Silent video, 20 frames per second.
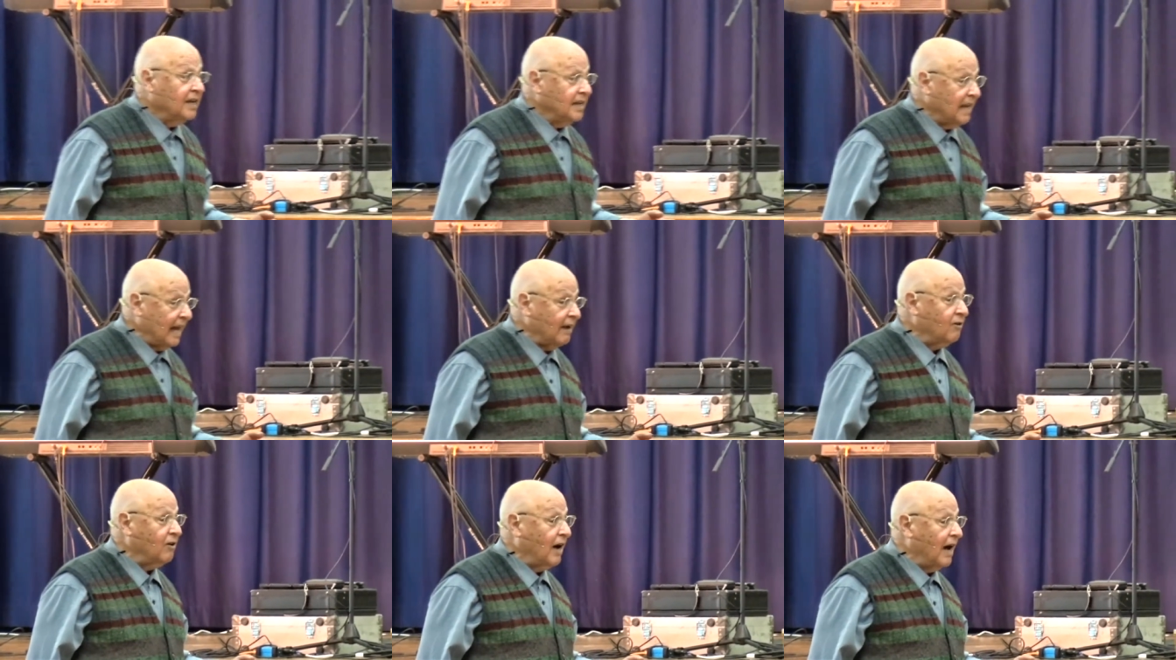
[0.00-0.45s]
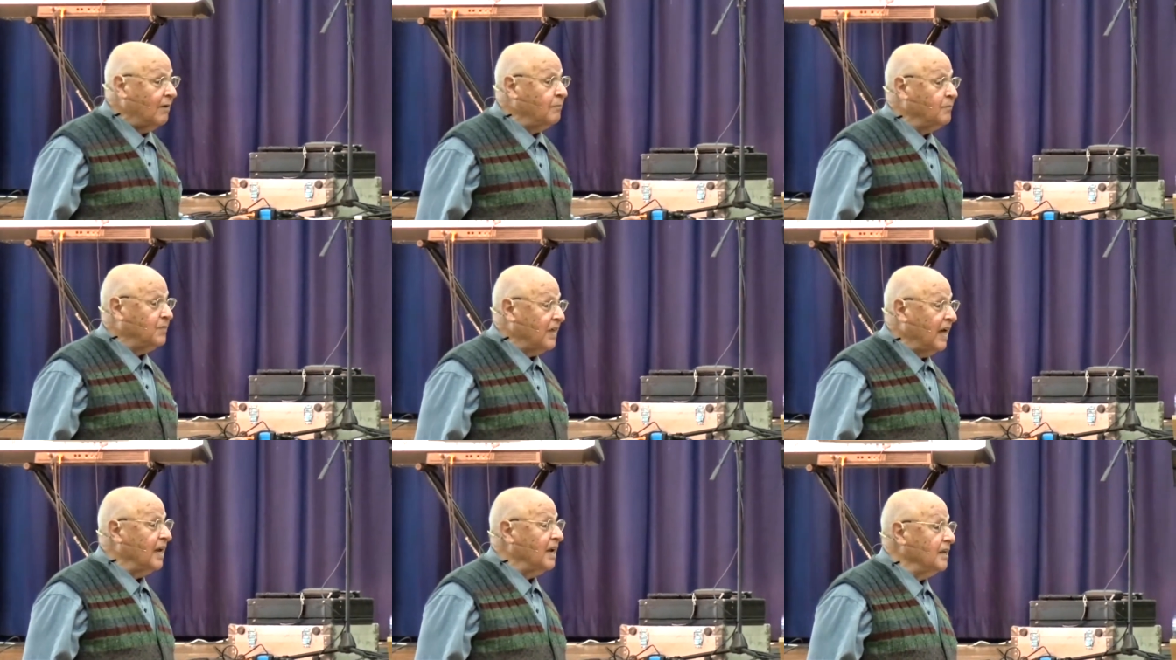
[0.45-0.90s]
Now
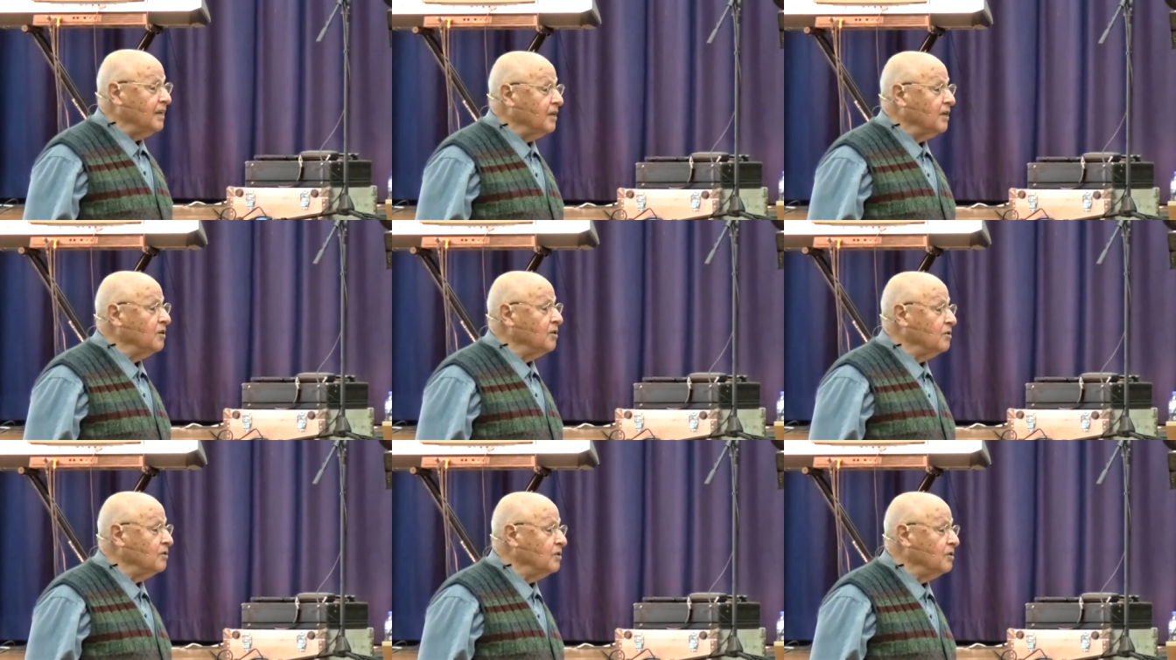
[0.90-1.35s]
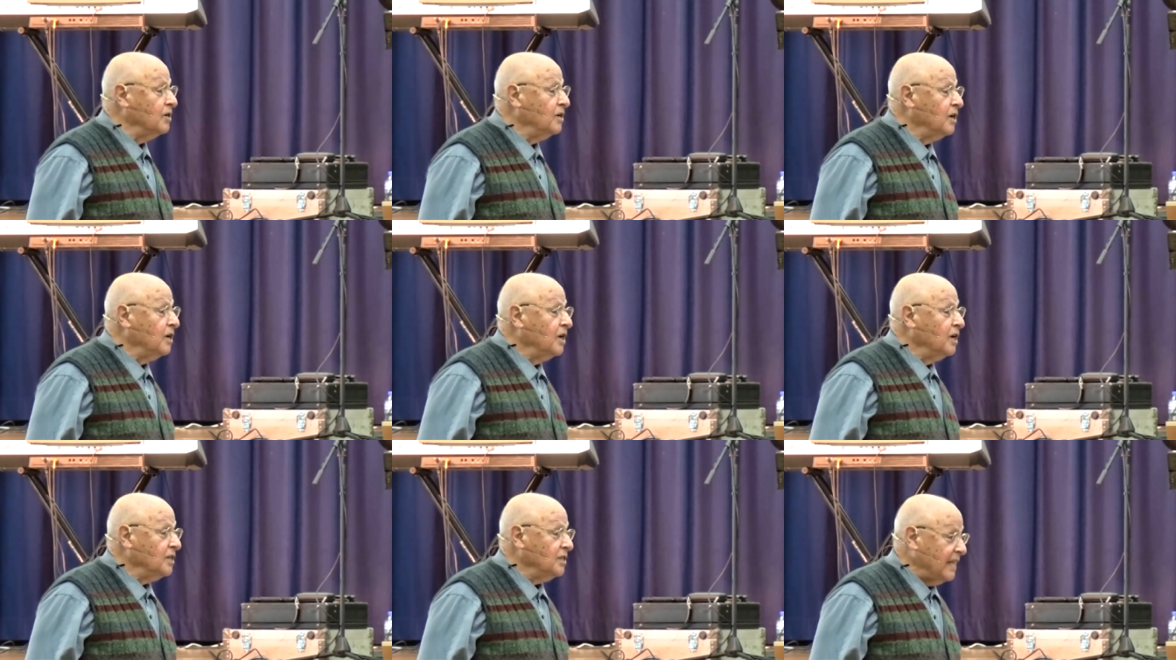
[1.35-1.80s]
I'm telling you,
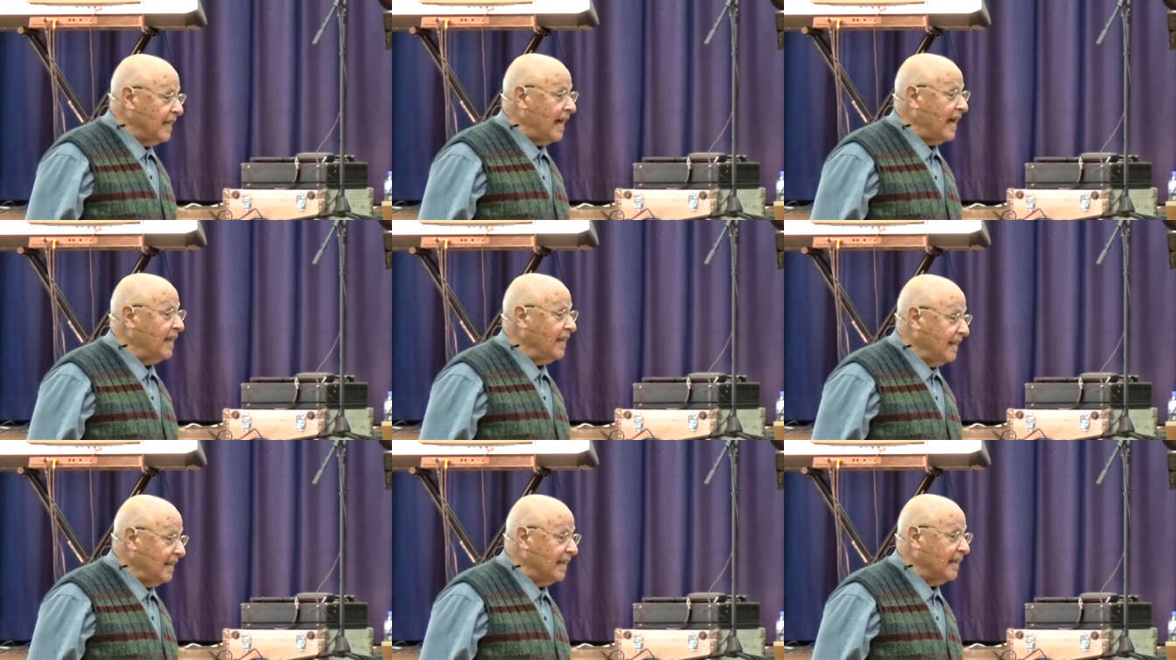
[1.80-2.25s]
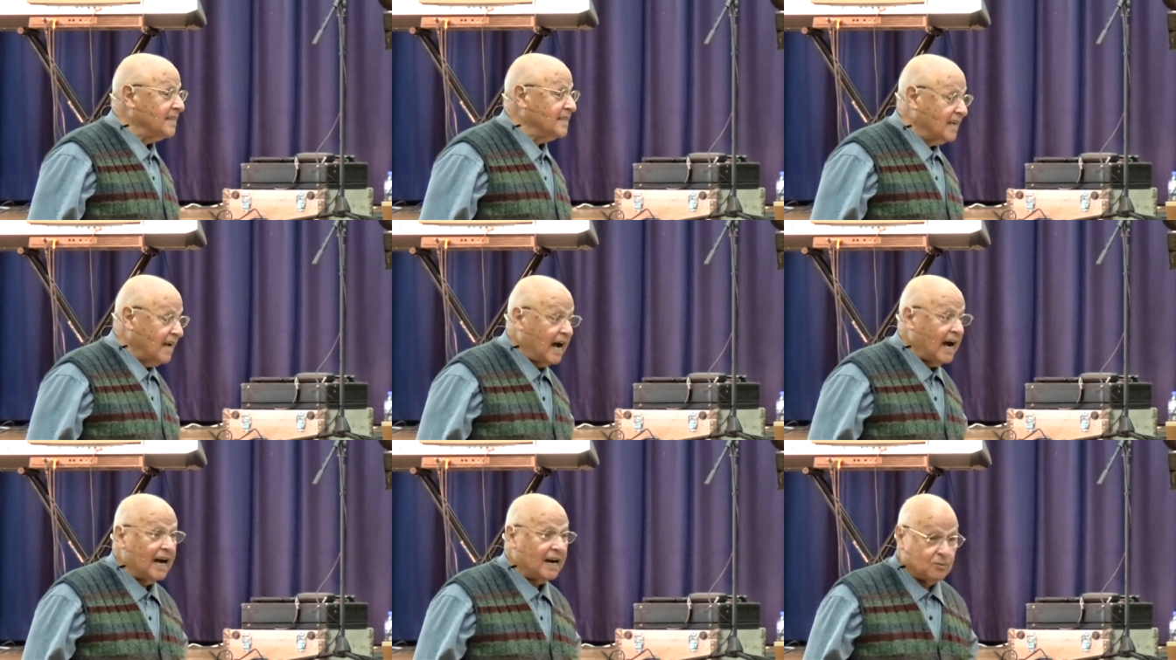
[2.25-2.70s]
that is
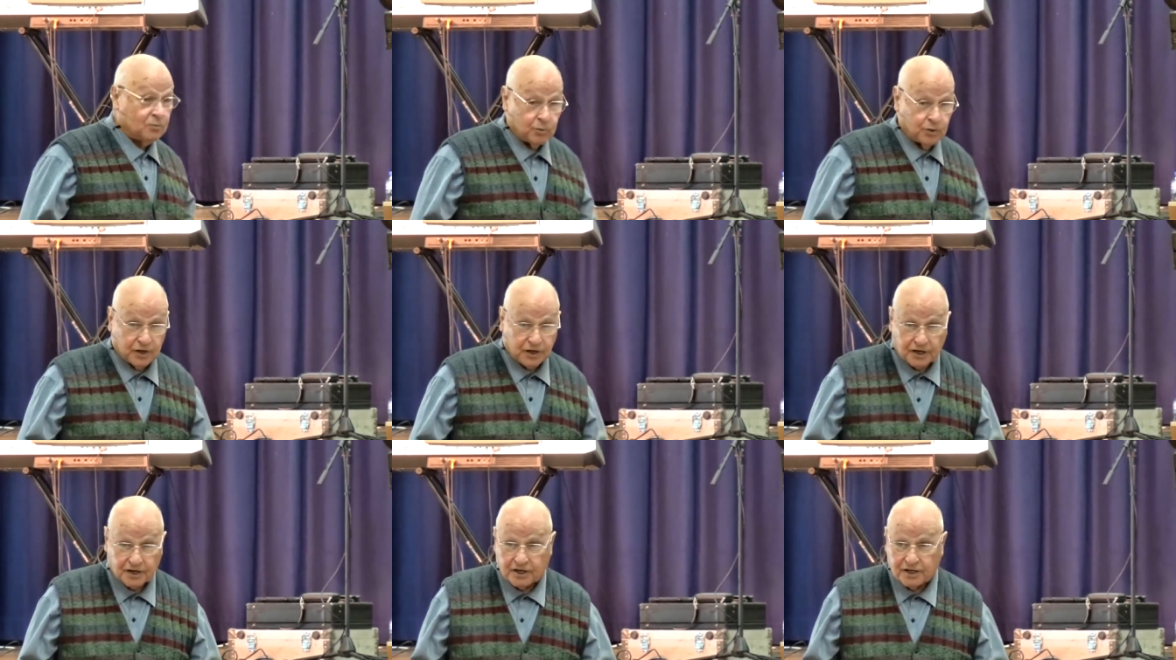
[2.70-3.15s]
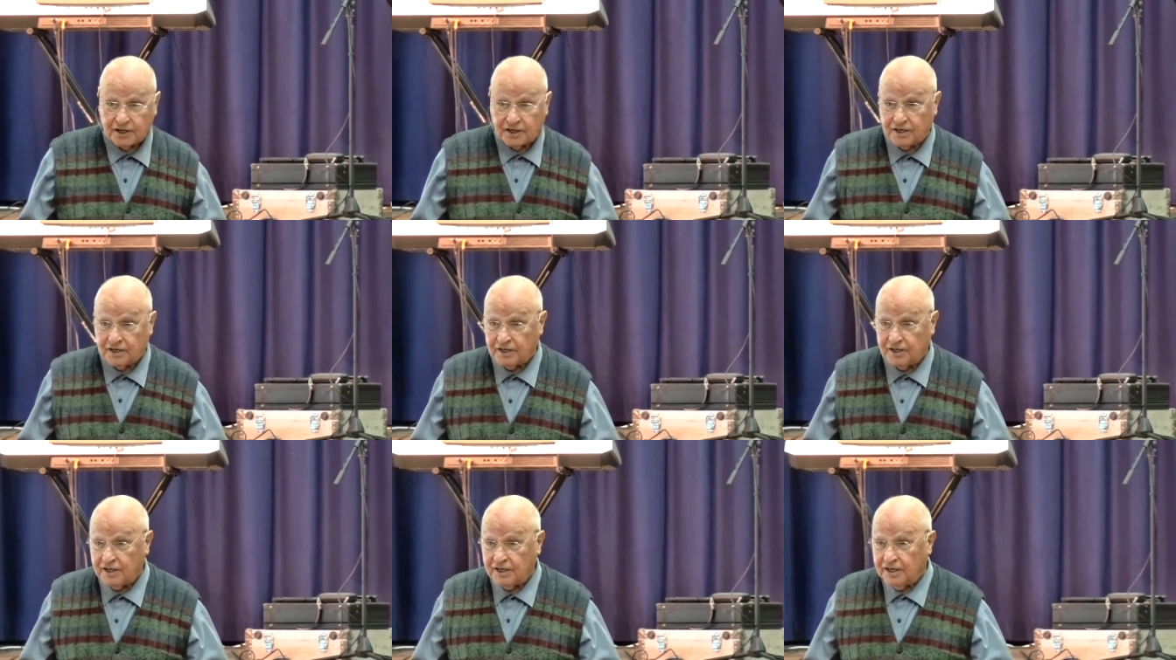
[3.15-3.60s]
hard work.
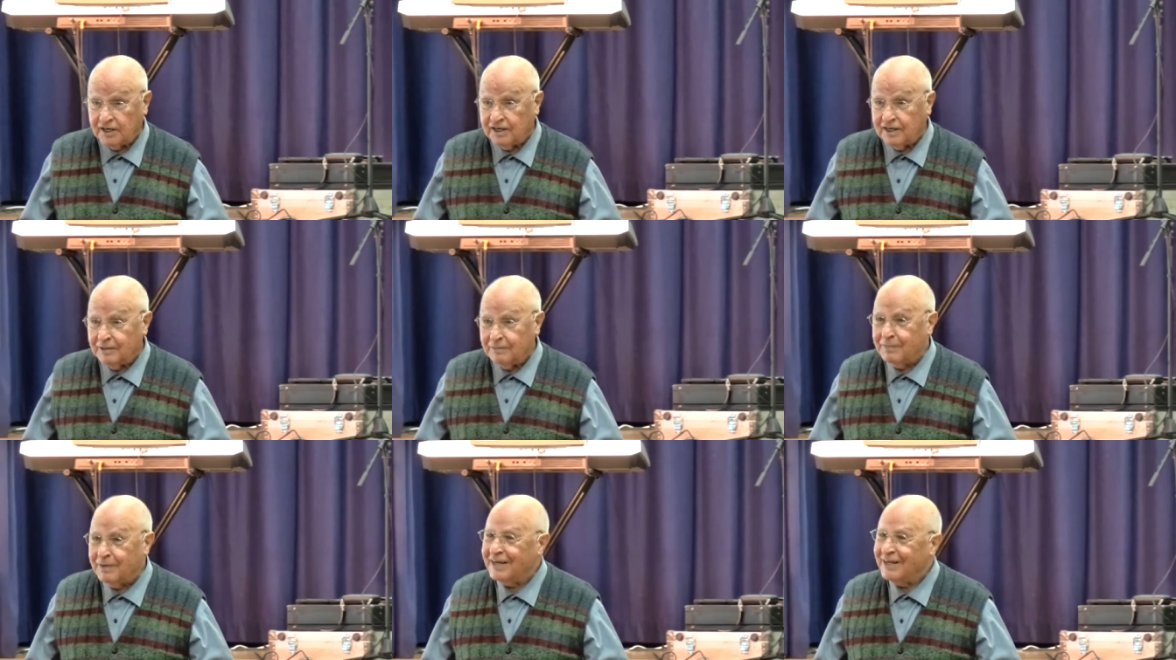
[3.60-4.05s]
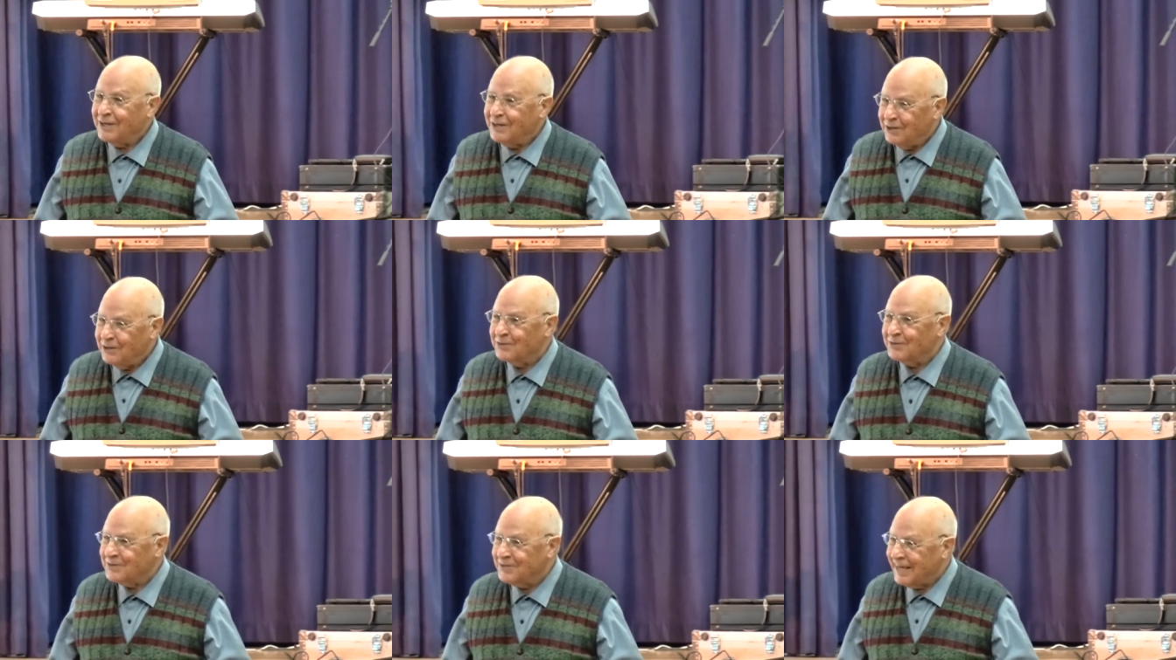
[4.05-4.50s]
But in
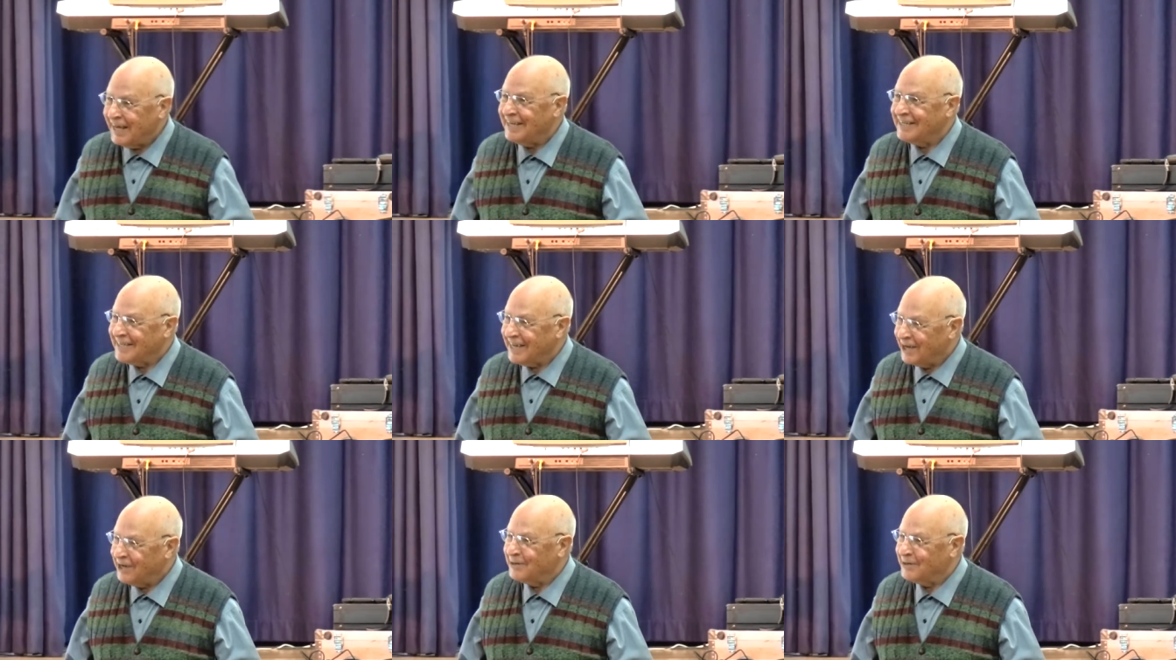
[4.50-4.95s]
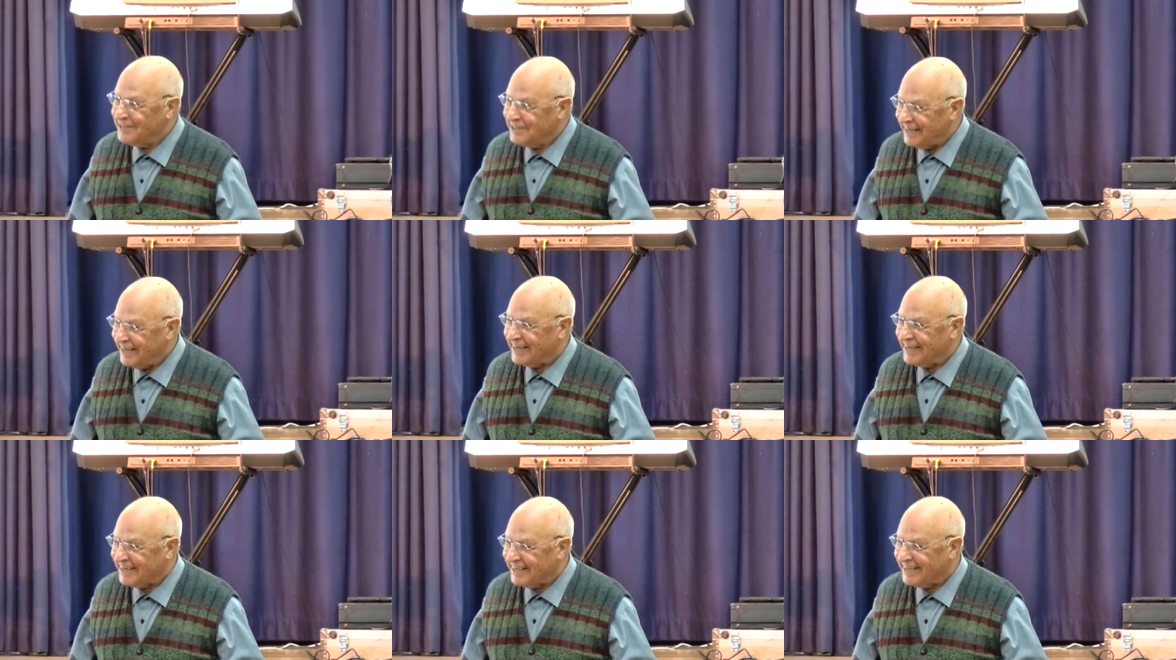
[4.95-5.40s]
those days, I could
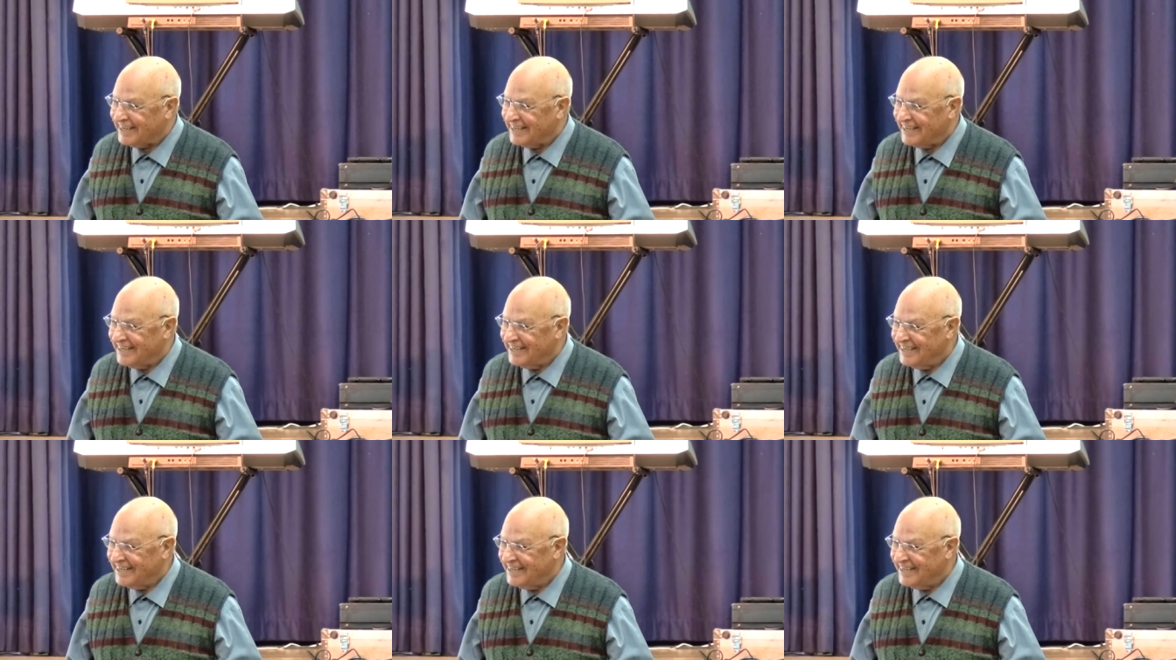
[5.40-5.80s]
take it.